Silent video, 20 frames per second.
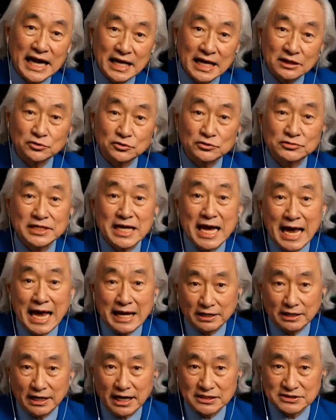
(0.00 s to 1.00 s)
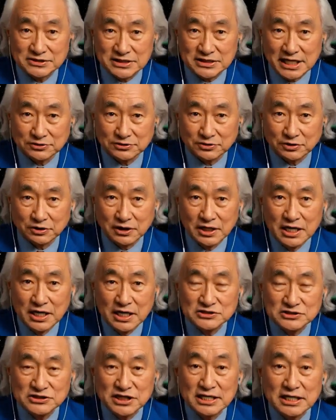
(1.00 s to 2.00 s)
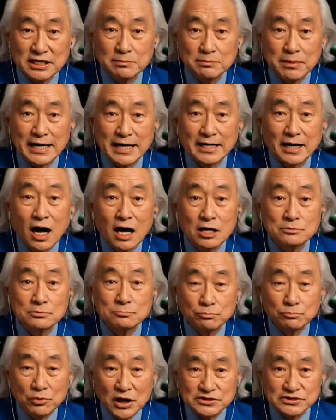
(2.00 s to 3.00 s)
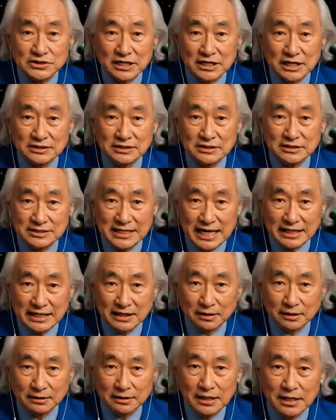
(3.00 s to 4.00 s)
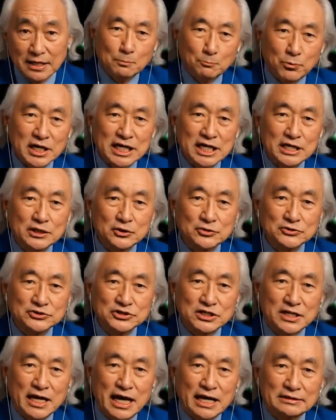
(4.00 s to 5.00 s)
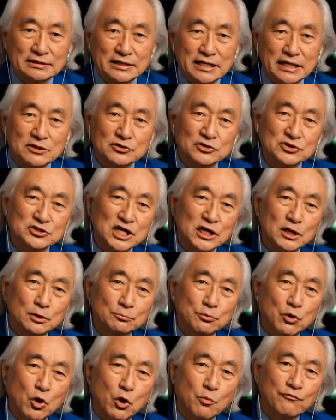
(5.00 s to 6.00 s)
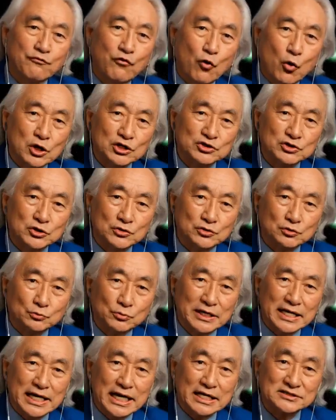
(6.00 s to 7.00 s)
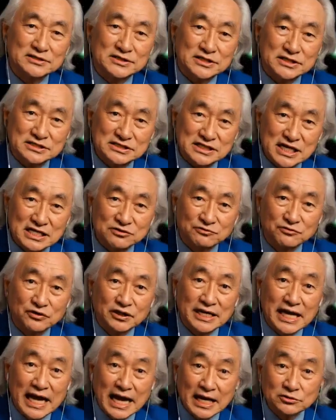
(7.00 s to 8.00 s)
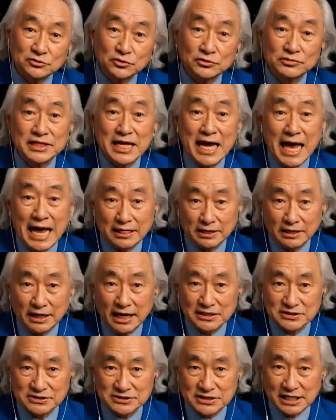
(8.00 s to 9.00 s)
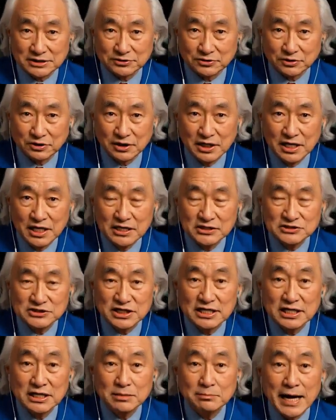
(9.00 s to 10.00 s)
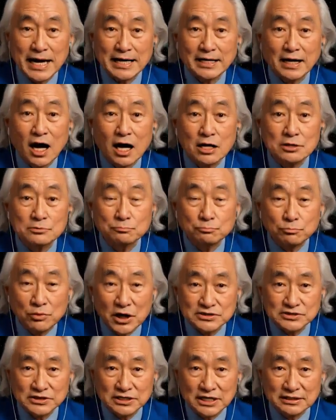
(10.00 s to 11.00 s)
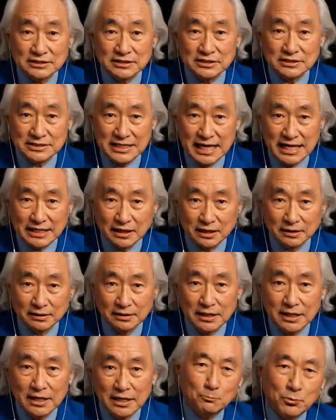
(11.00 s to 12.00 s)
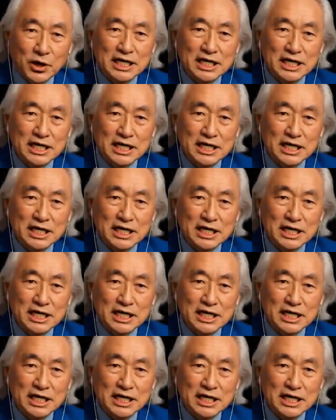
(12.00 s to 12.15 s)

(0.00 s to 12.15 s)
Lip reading: if you reach a certain velocity, then you break free completely of the sun's gravity and you can fly out into interstellar space. You enter the void of nothingness that exists between stars.